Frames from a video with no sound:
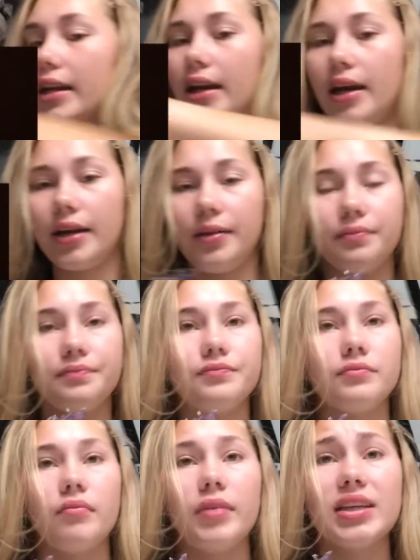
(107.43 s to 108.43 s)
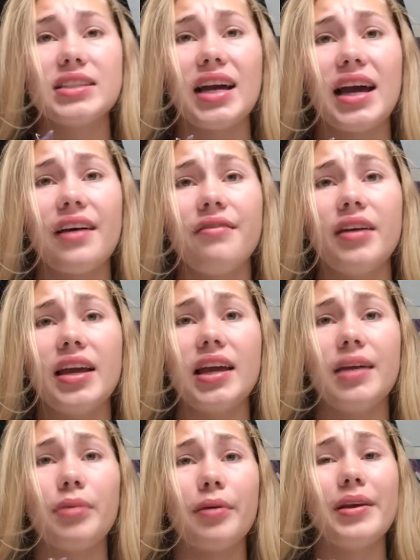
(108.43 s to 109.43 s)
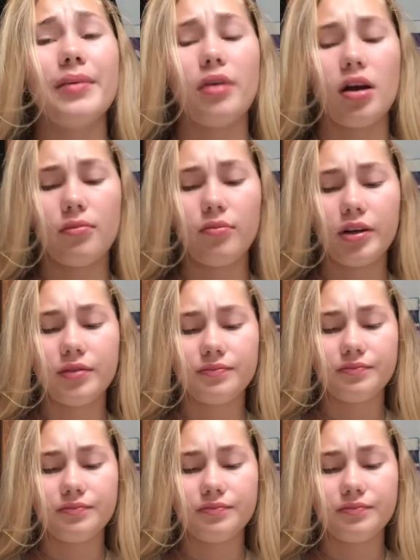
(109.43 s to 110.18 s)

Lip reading: night because I have a permanent bottom one.